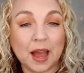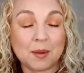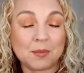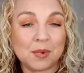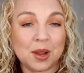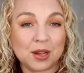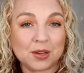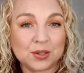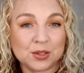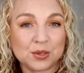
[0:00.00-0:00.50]

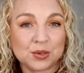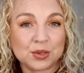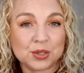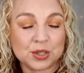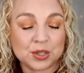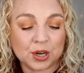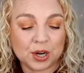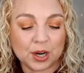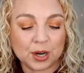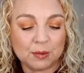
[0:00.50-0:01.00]
I'm not too
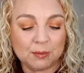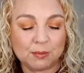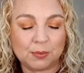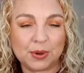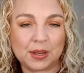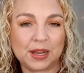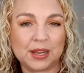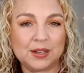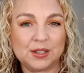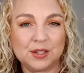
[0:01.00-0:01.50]
sure,
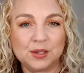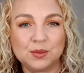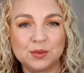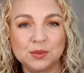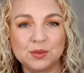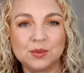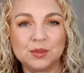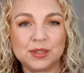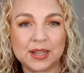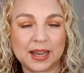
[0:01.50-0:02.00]
but I
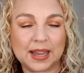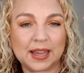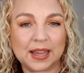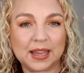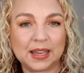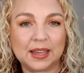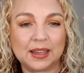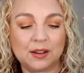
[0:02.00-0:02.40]
do like